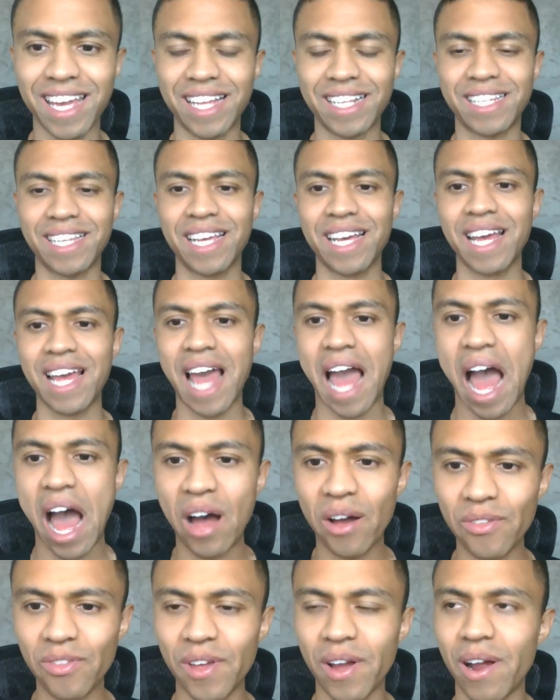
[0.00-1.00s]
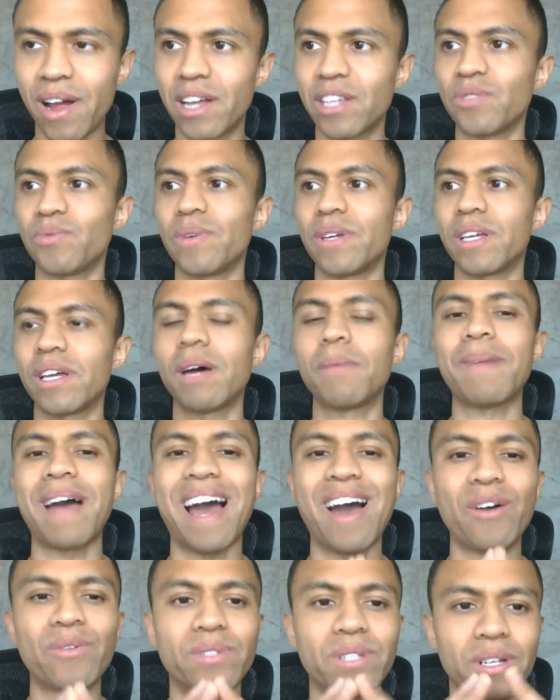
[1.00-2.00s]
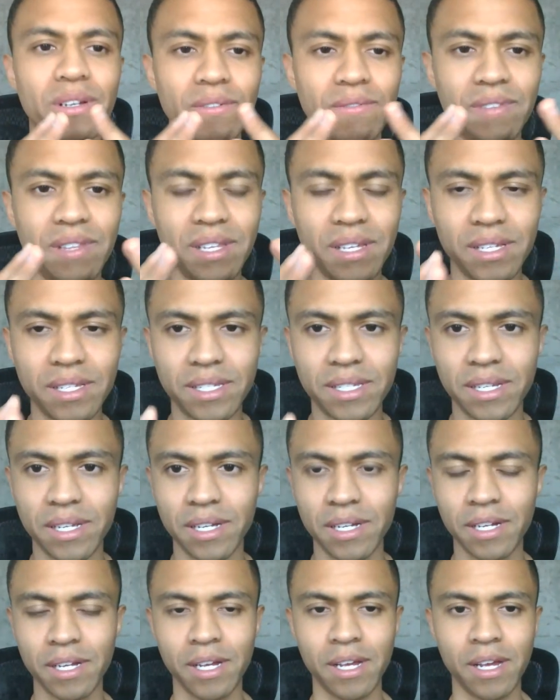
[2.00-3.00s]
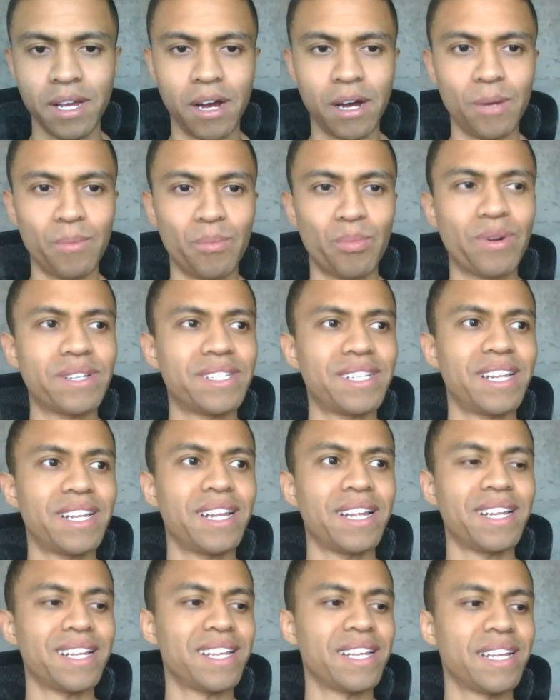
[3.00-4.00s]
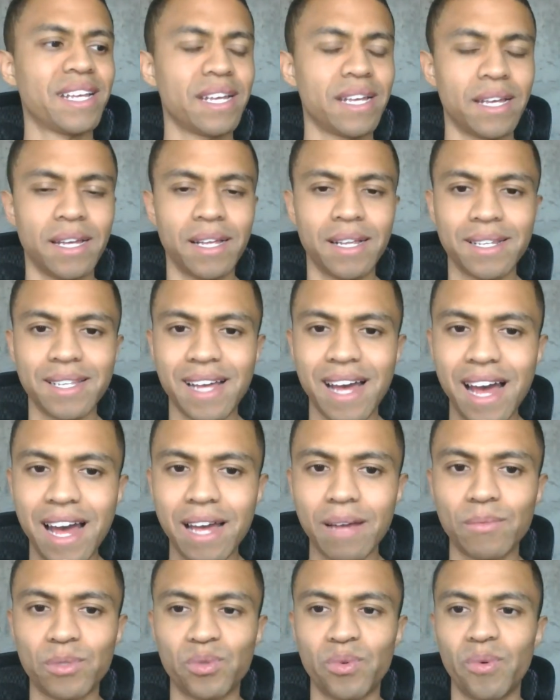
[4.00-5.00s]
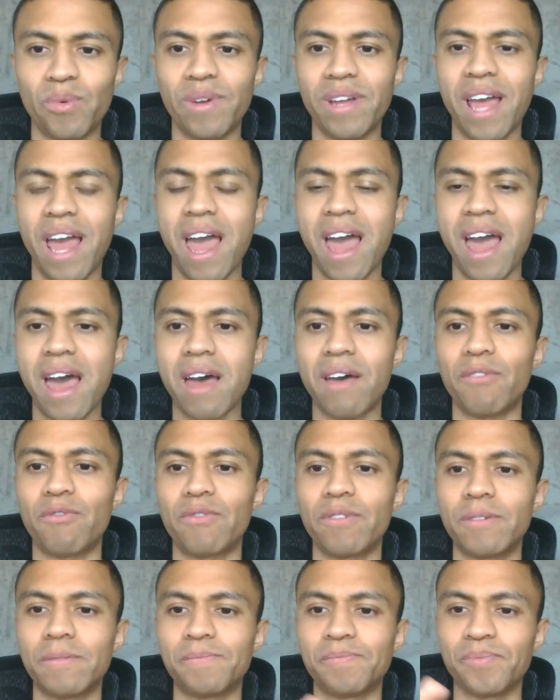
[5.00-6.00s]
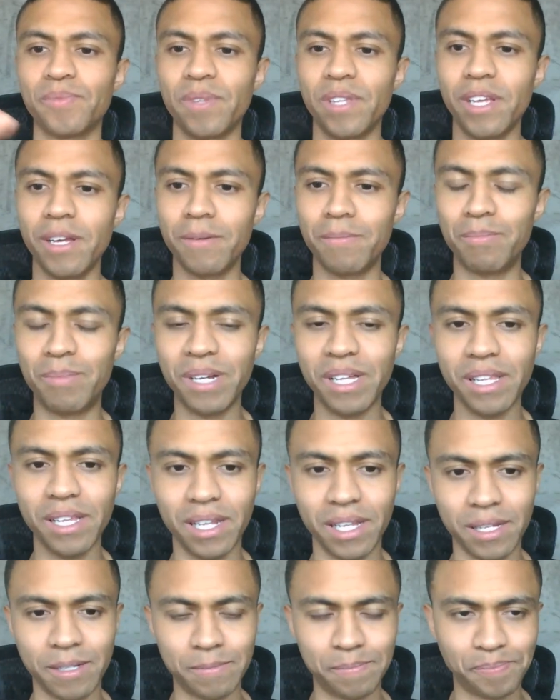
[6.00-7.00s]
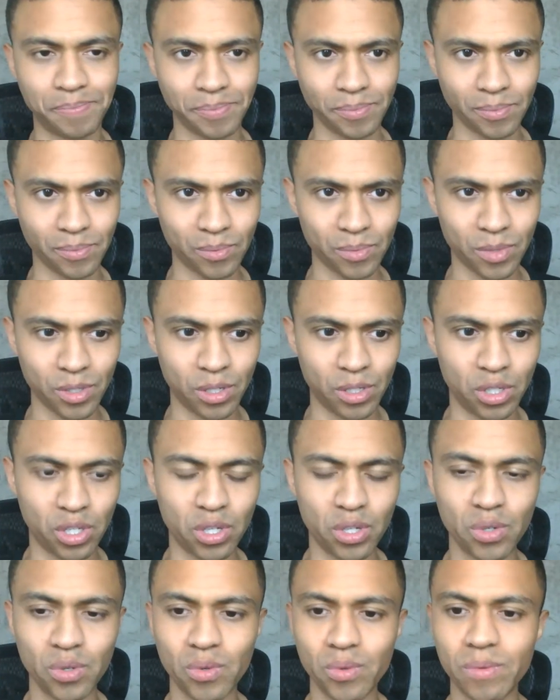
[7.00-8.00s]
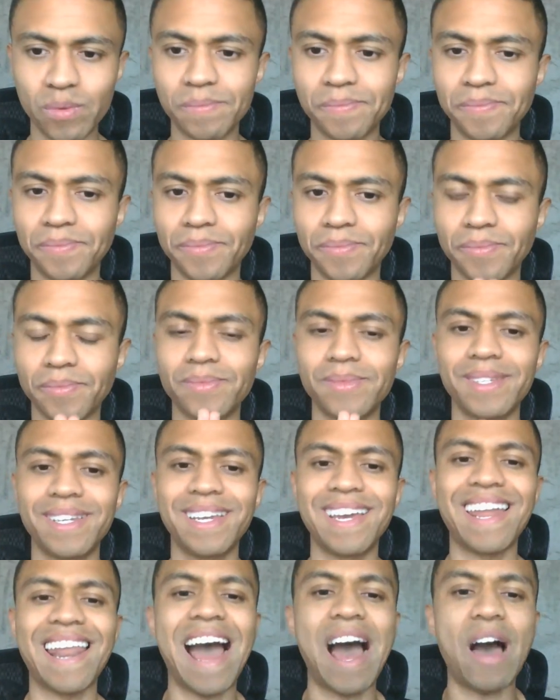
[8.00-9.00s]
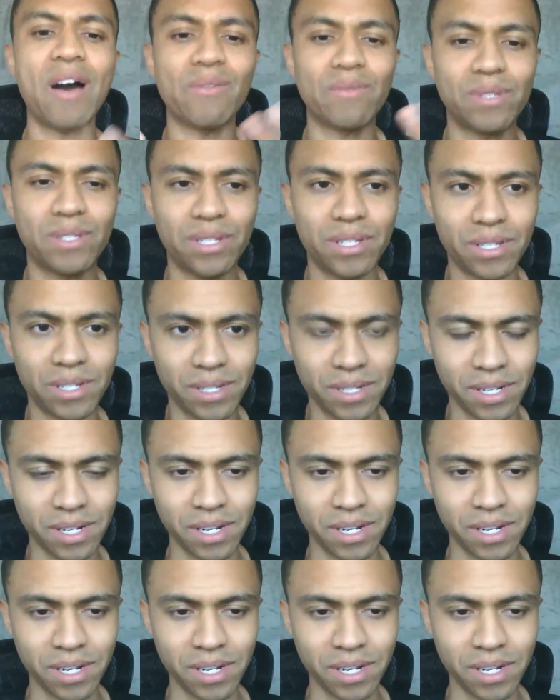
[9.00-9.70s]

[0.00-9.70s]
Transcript: it out there as we come out of these unprecedented times where we have the ability to get out